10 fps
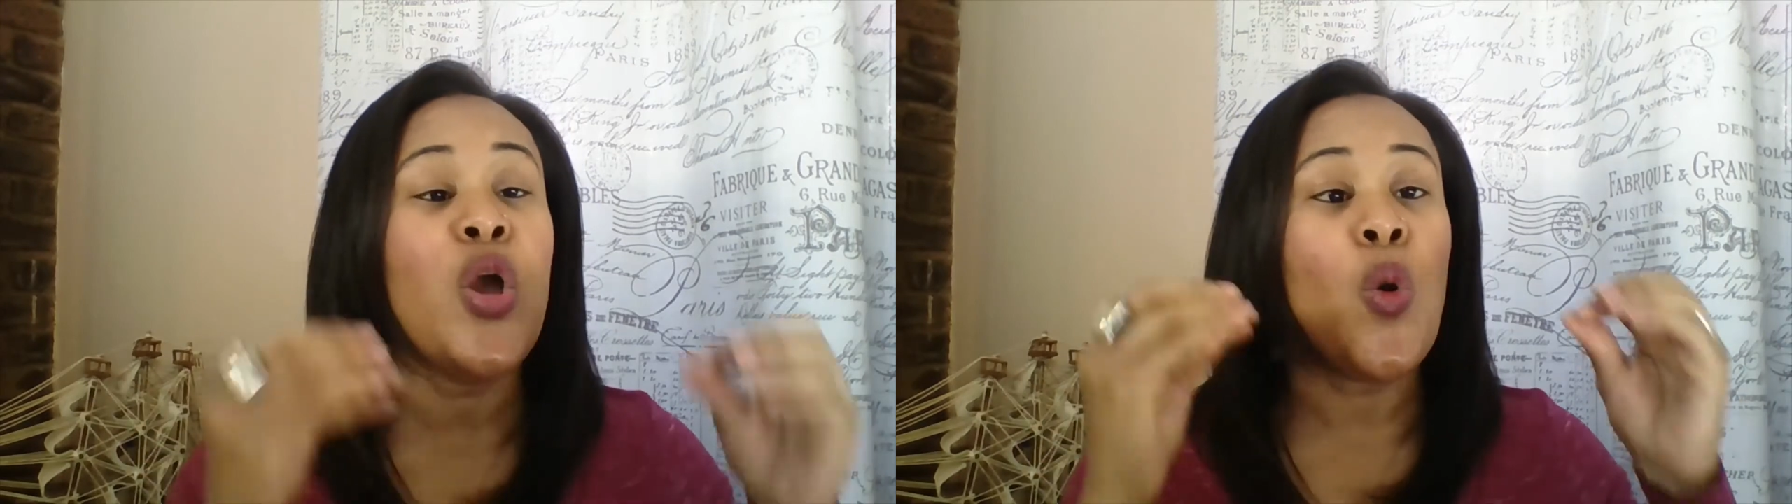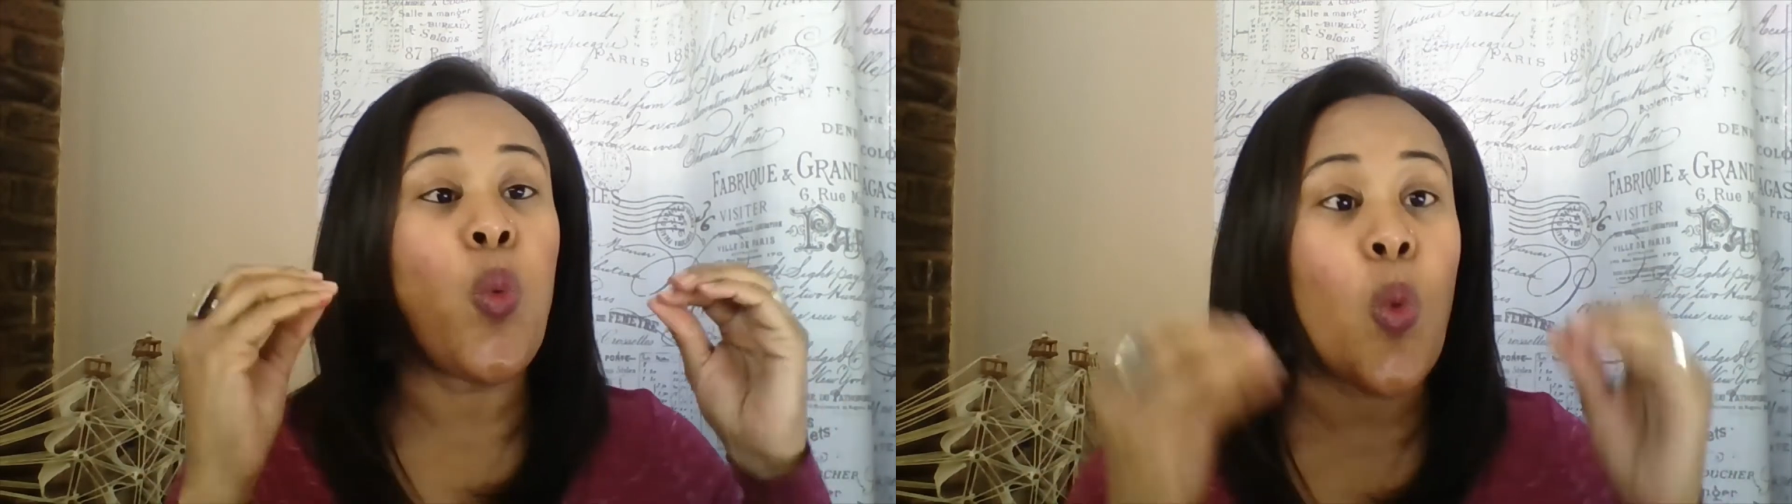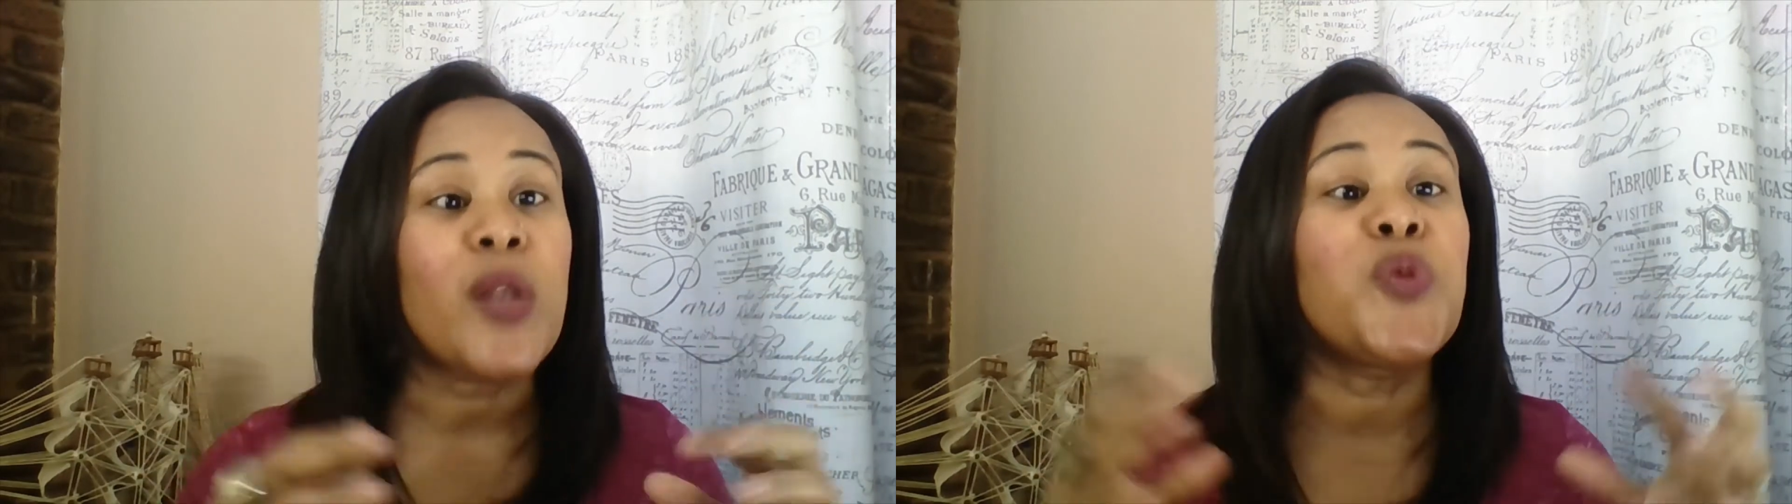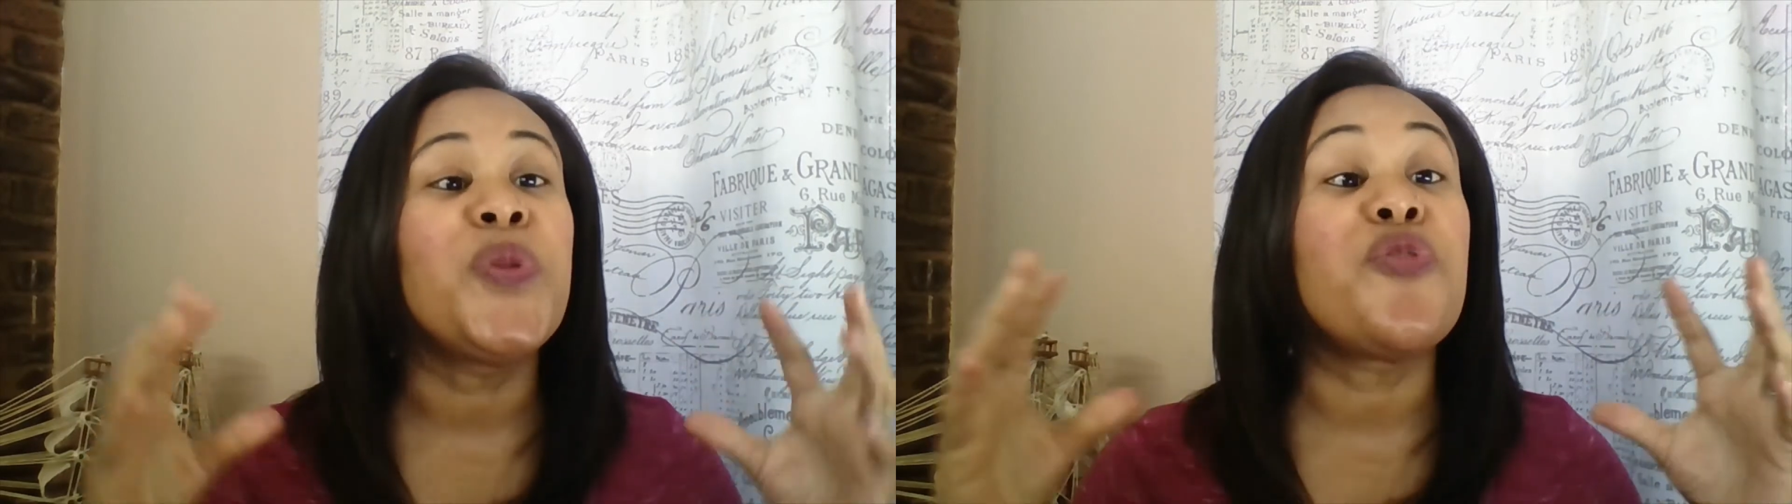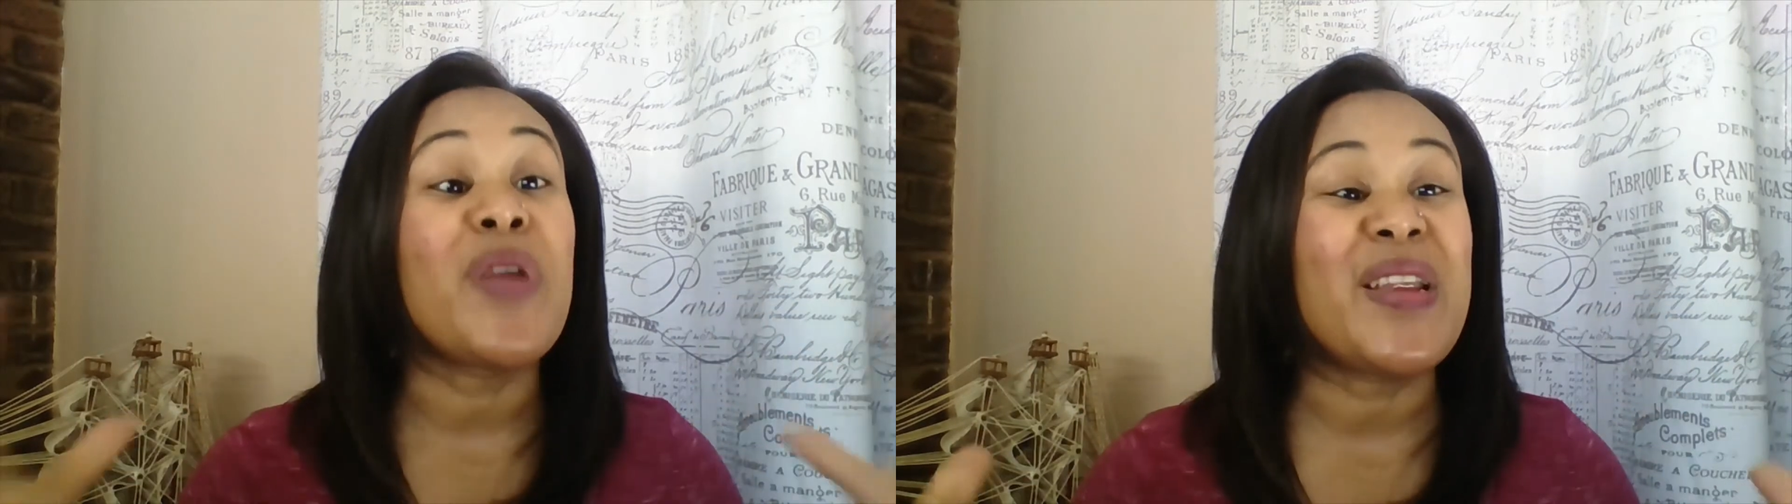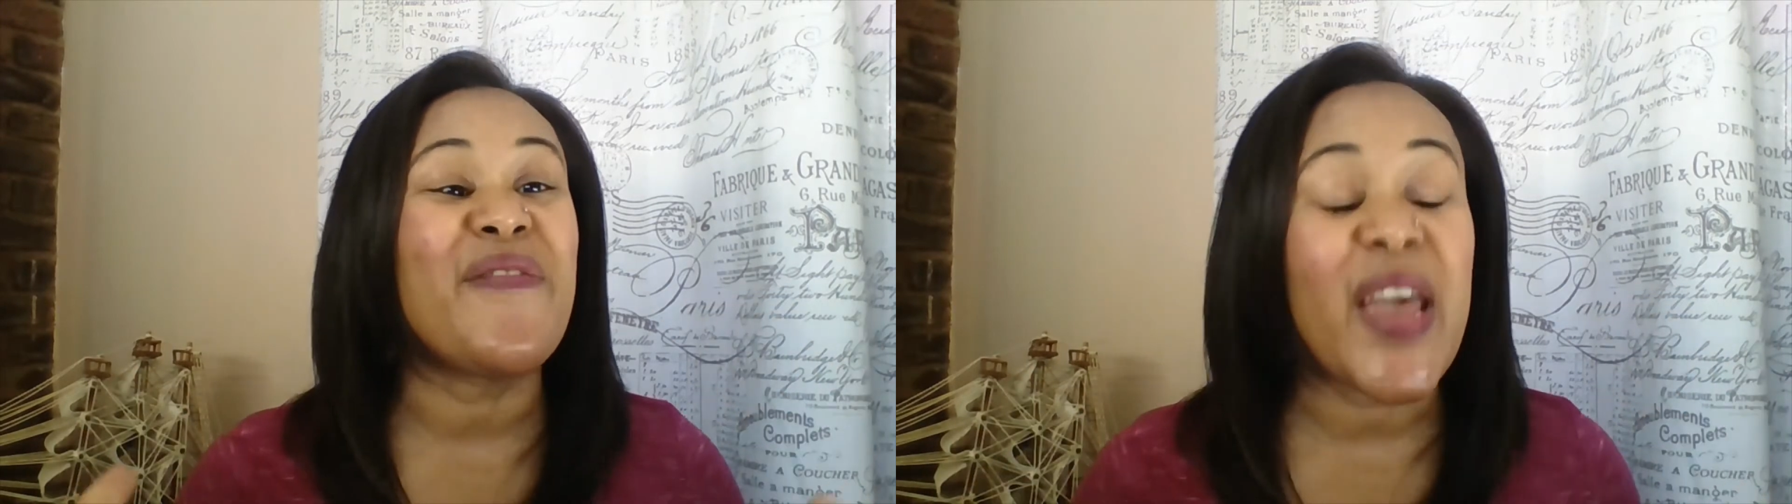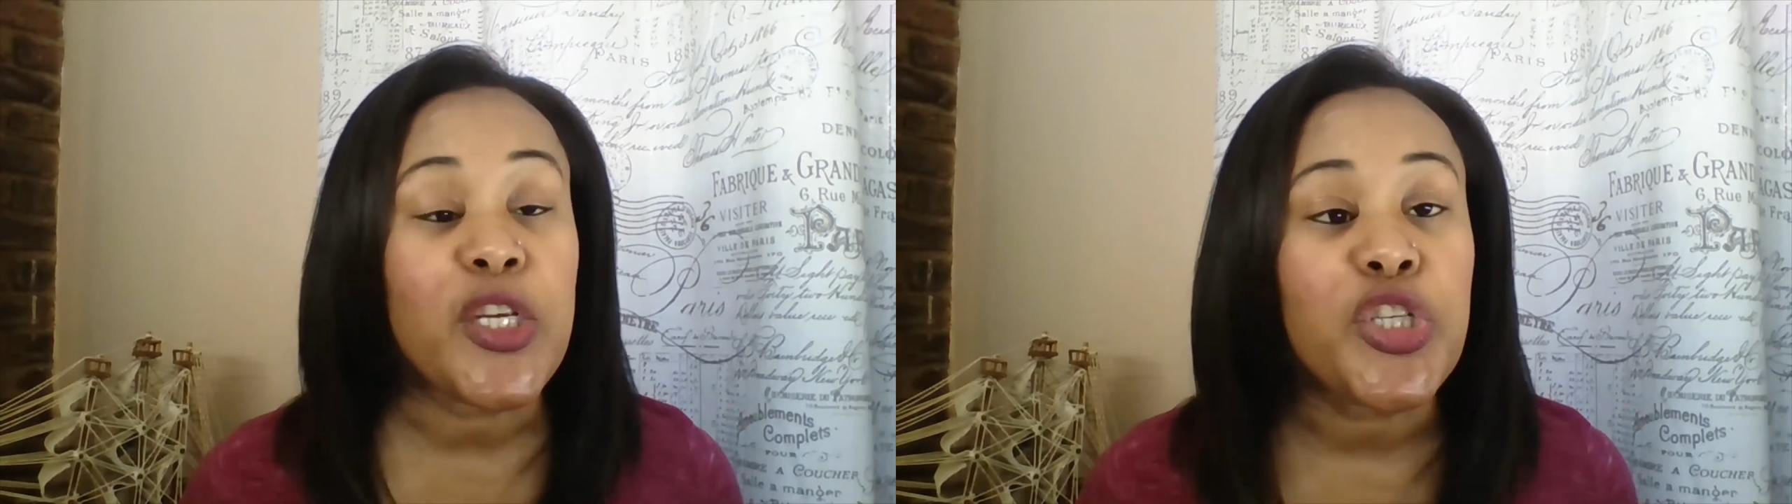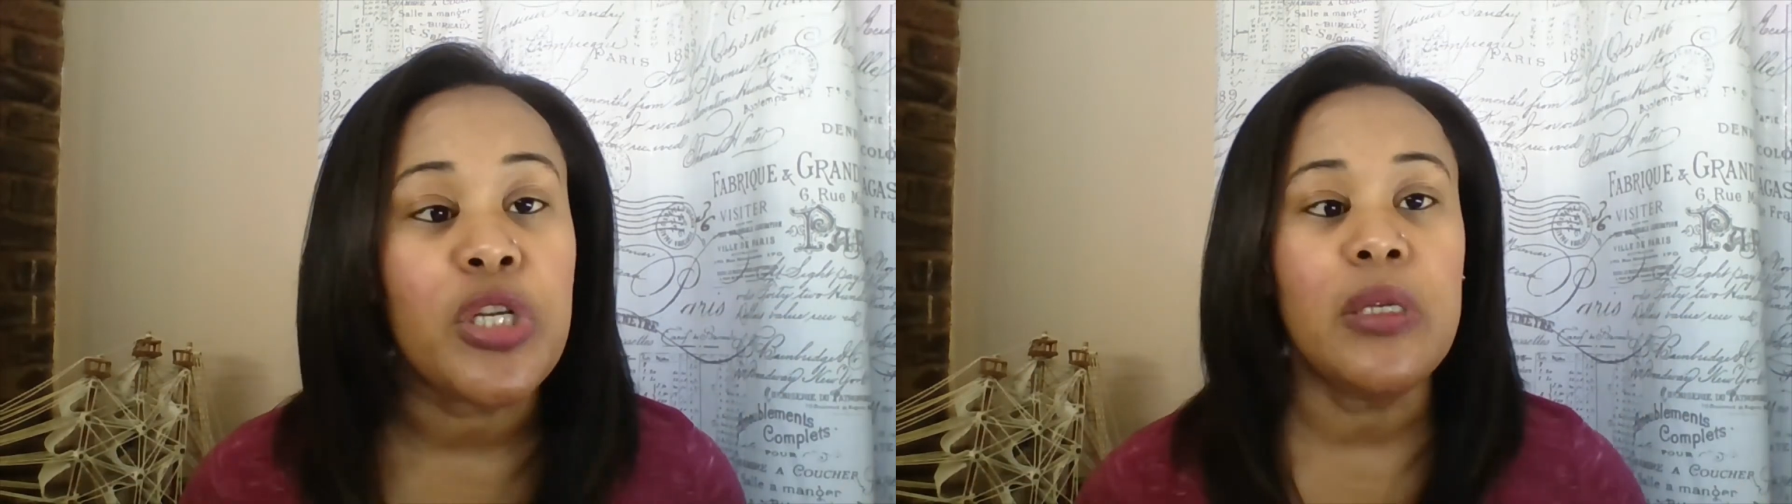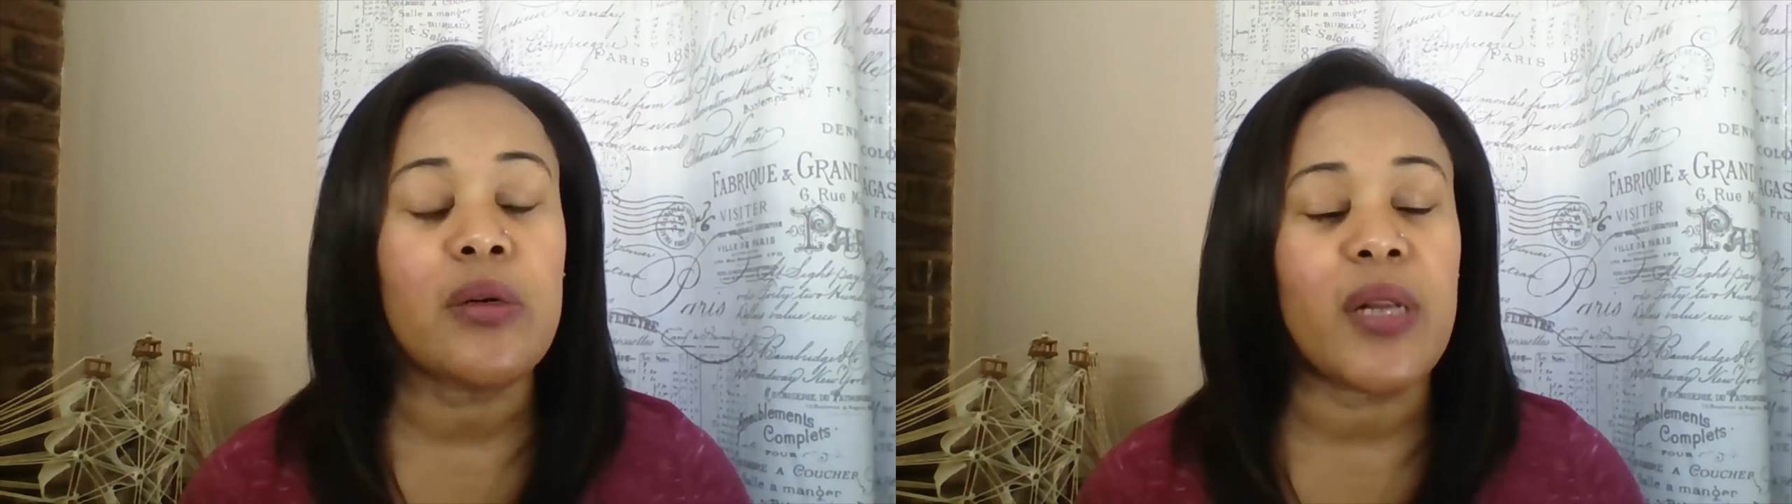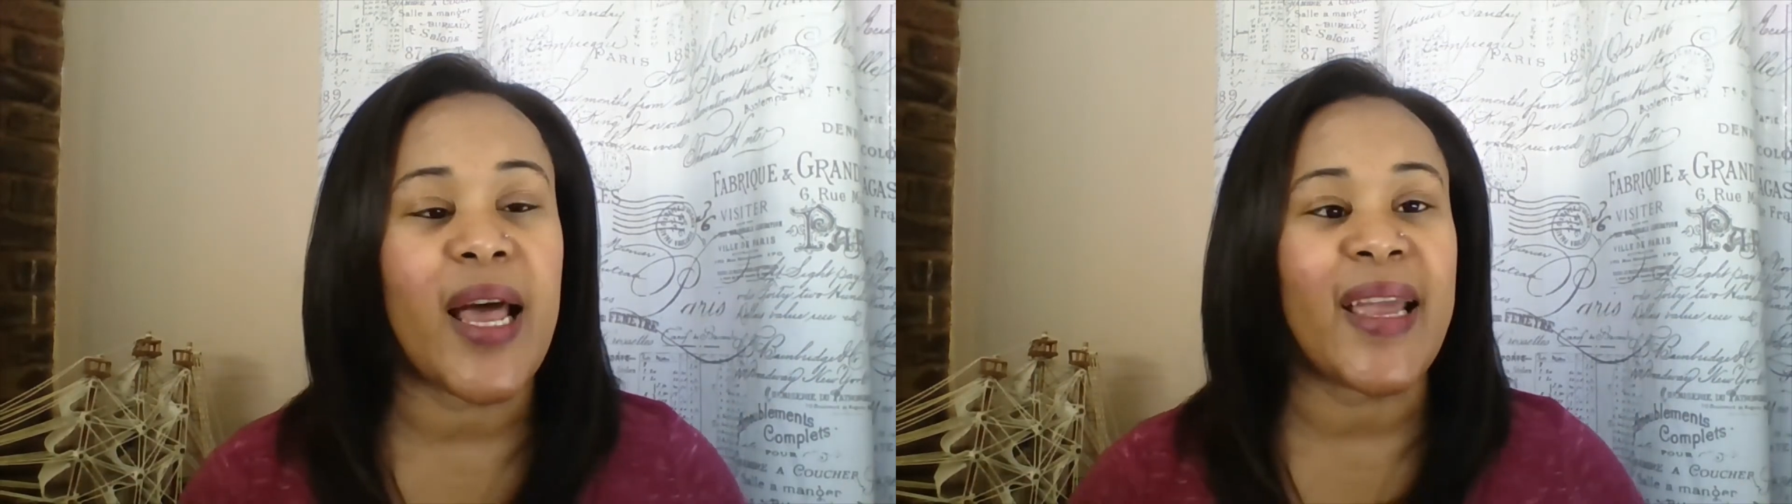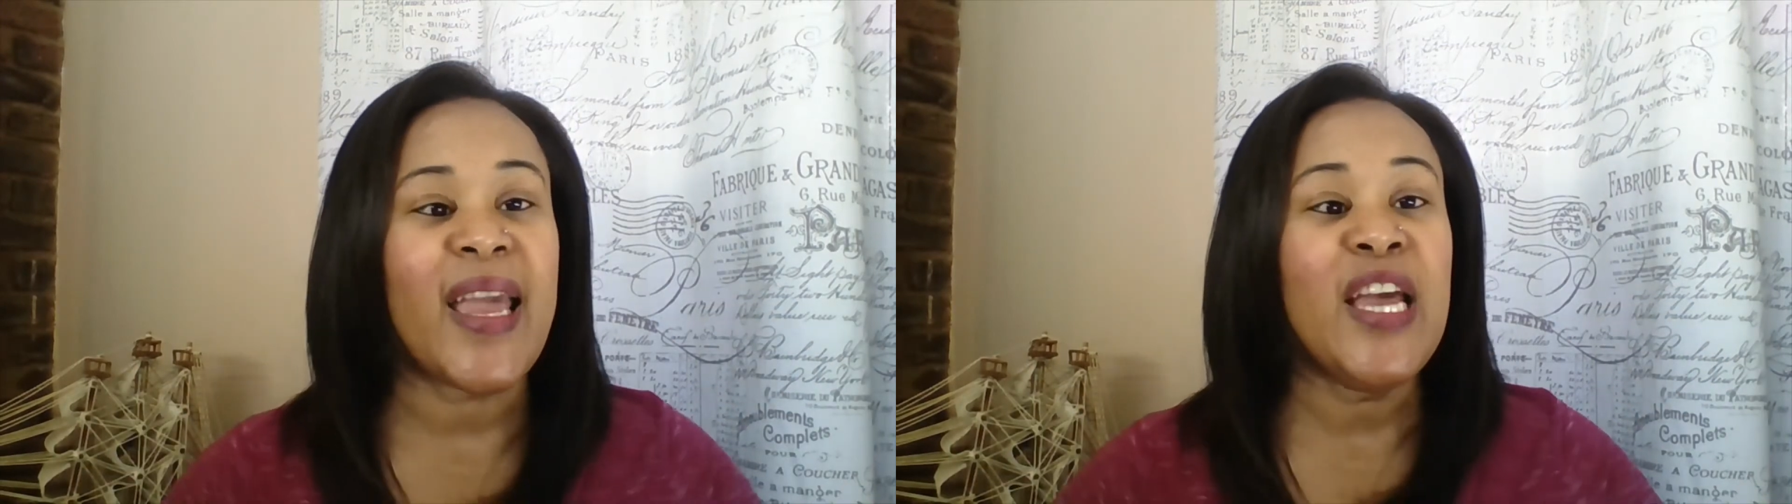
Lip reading: what would the renovation look like.